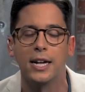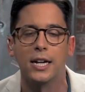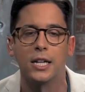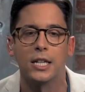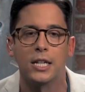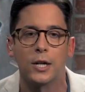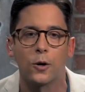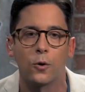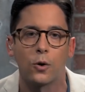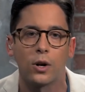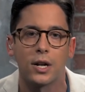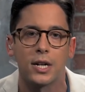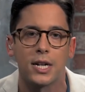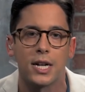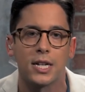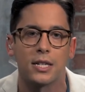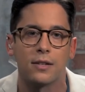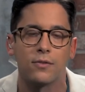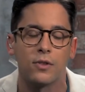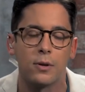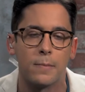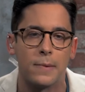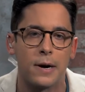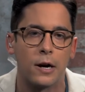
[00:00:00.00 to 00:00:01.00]
in the early
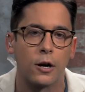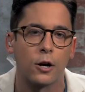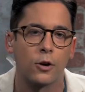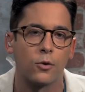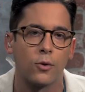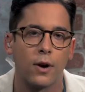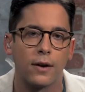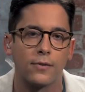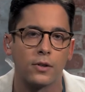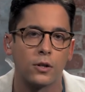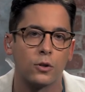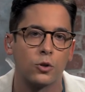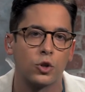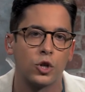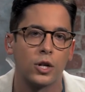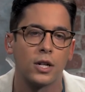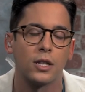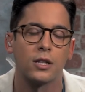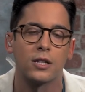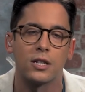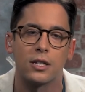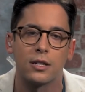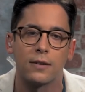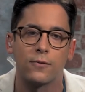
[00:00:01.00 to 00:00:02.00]
days of the American Revolution
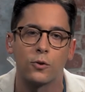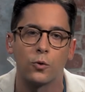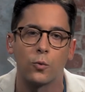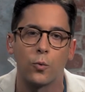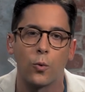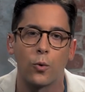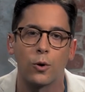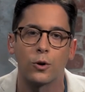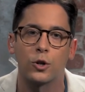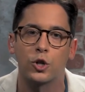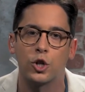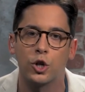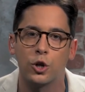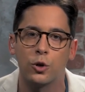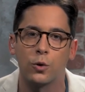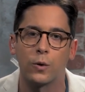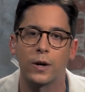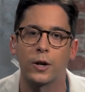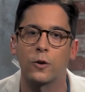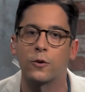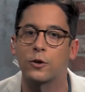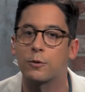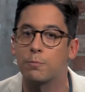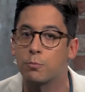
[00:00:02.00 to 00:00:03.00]
and the Civil War,
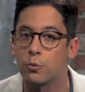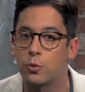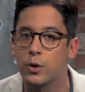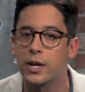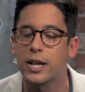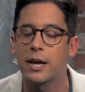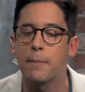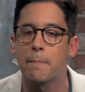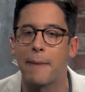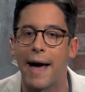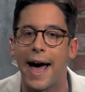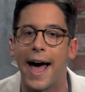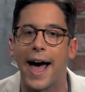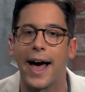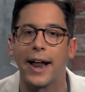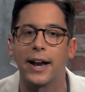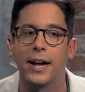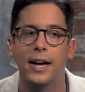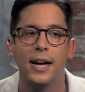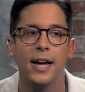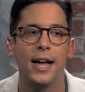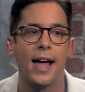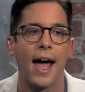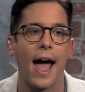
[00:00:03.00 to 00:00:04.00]
too. It looked pretty bad.